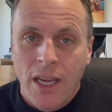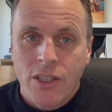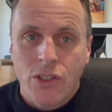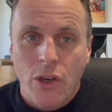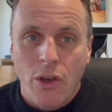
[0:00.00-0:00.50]

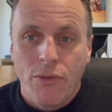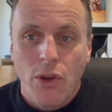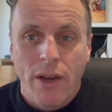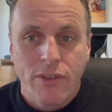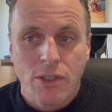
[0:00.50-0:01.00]
So if you
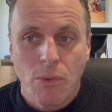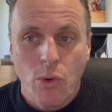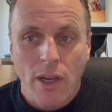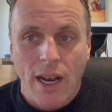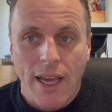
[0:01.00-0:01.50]
have a
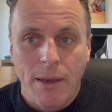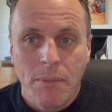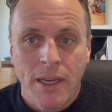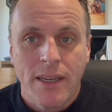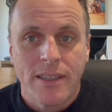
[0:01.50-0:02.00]
smaller
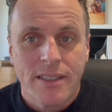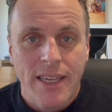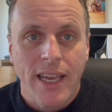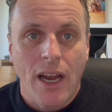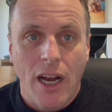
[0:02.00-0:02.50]
claim at,
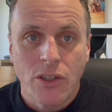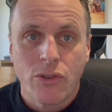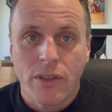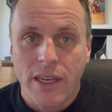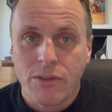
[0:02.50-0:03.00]
say,
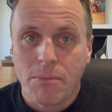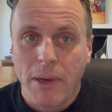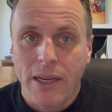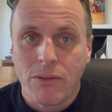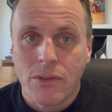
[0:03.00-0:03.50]

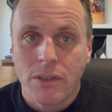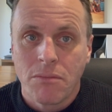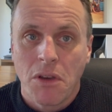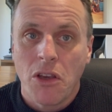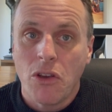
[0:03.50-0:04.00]
£100,000,
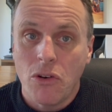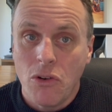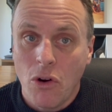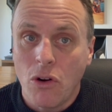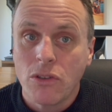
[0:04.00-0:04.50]
you're
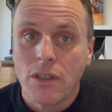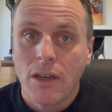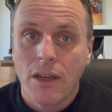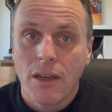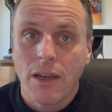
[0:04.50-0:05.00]
not
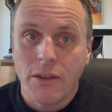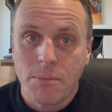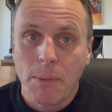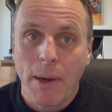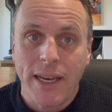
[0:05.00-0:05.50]
going to
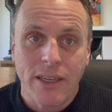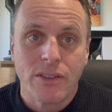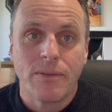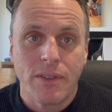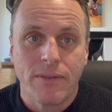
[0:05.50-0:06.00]
be paid out
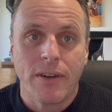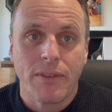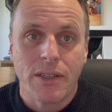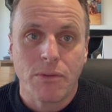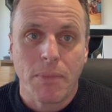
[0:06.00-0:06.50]

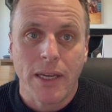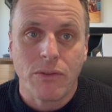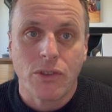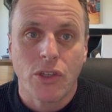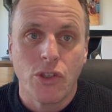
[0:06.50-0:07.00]

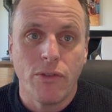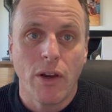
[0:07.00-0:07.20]
£75,000 because you've